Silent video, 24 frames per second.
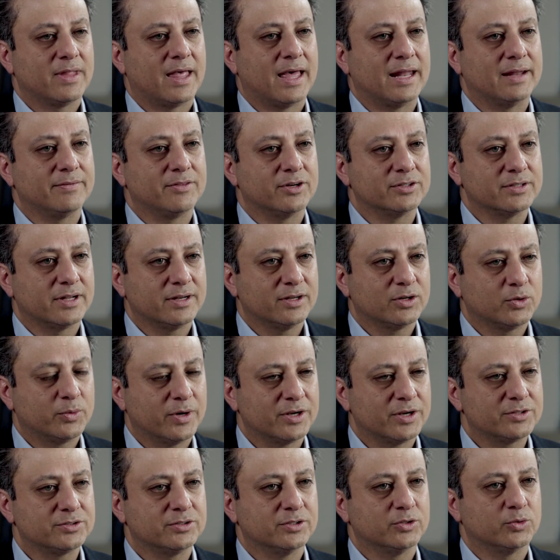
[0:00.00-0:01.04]
And if there's any
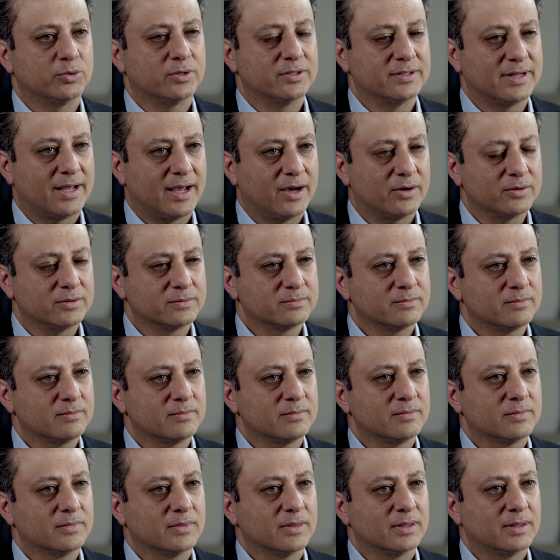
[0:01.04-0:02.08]
question or doubt
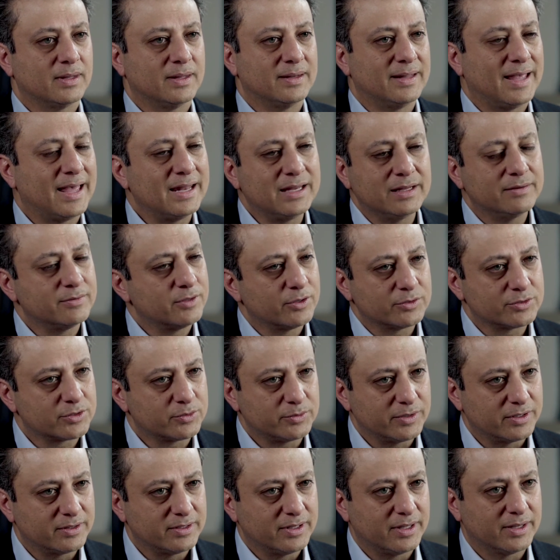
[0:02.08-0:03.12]
in any of those
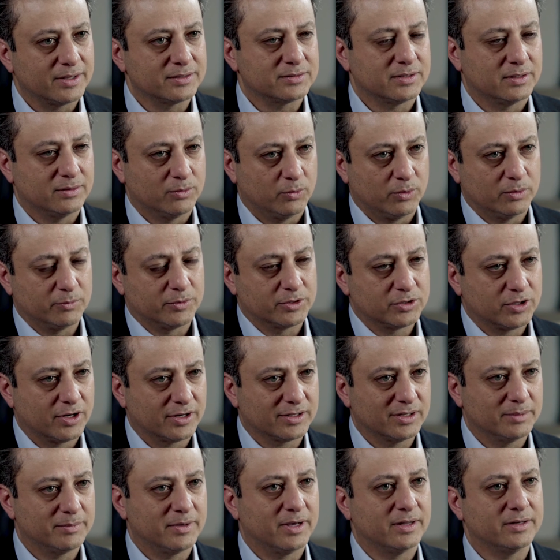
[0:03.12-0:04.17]
three things, and the one we're
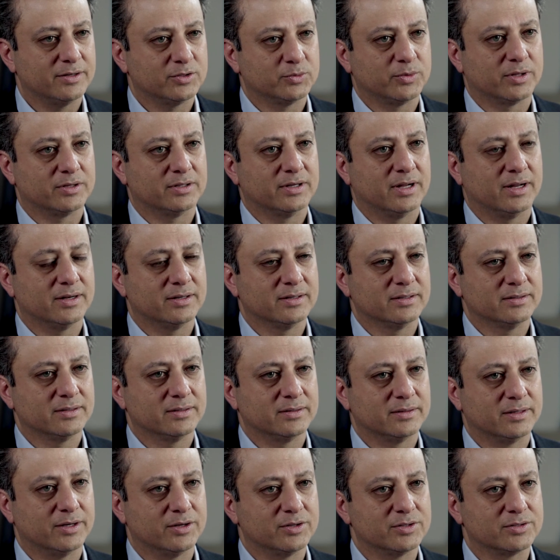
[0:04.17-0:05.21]
talking about is whether or not
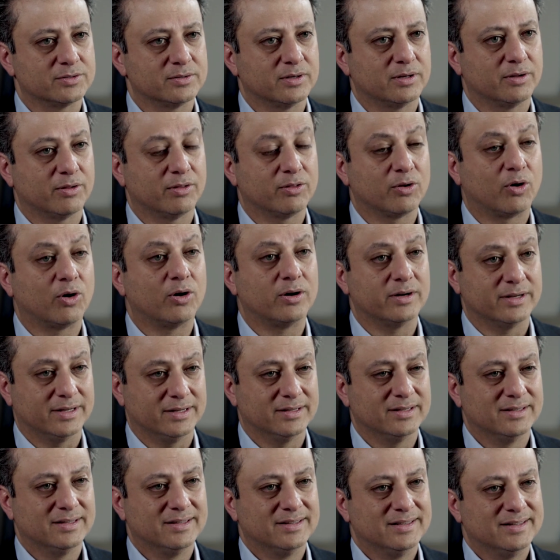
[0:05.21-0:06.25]
there's
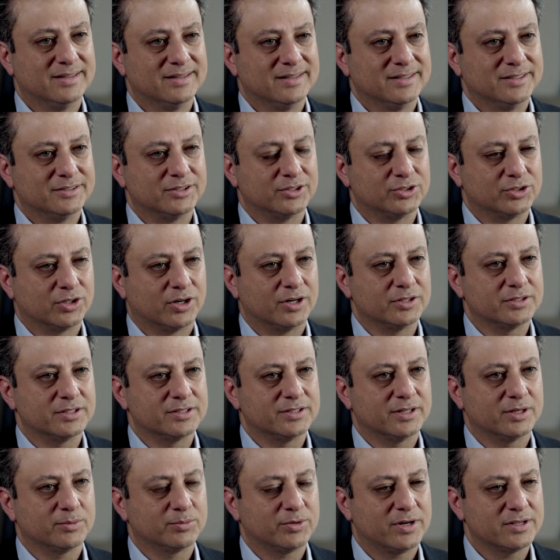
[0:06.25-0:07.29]
authority to charge a
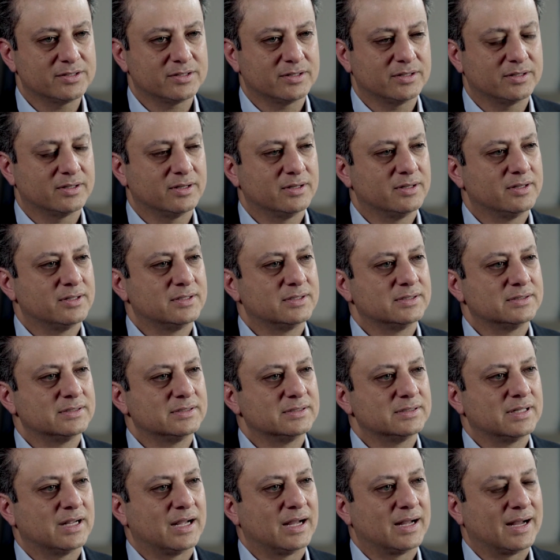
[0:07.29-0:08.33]
sitting president,
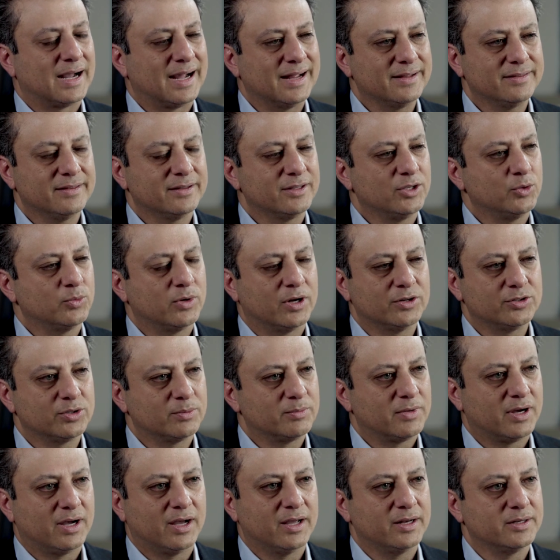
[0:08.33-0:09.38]
I think you
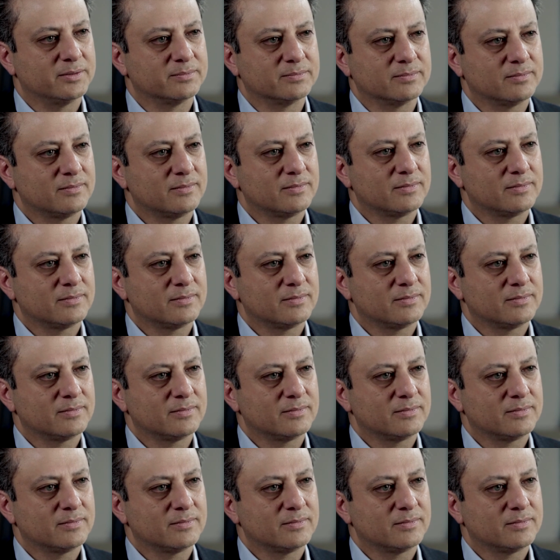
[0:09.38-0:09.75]
undermine